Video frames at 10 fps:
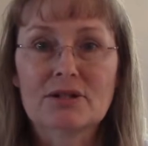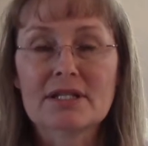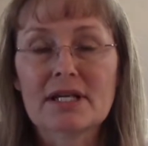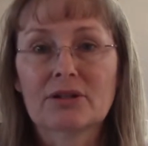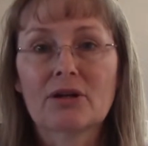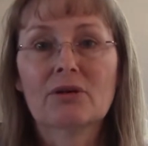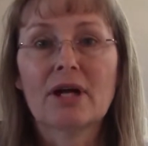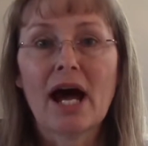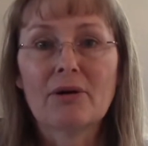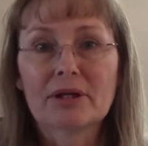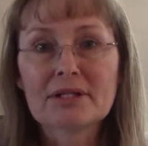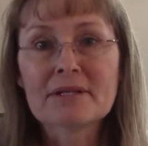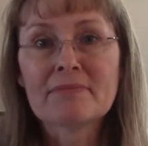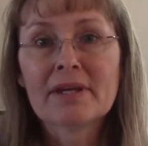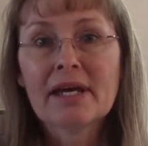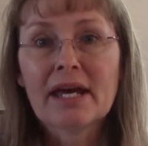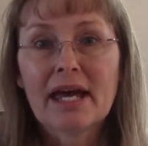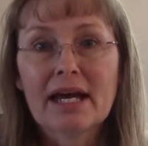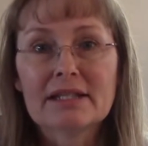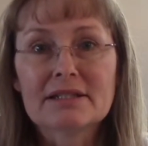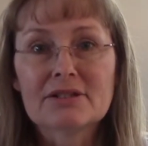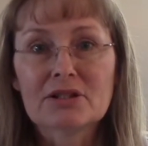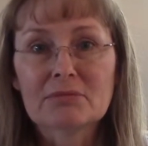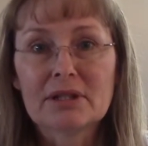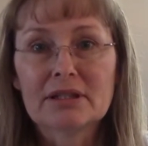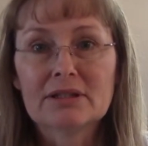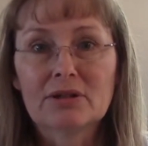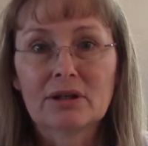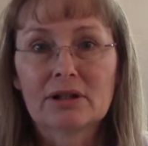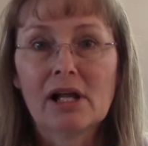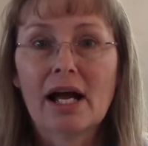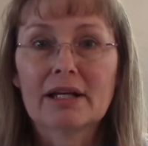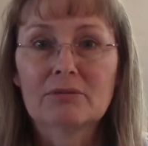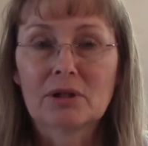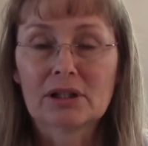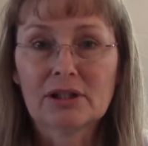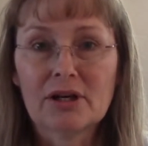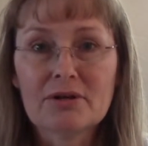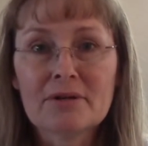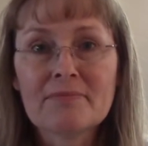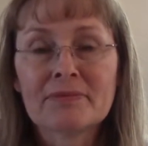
you can set your own hours and determine your client workload.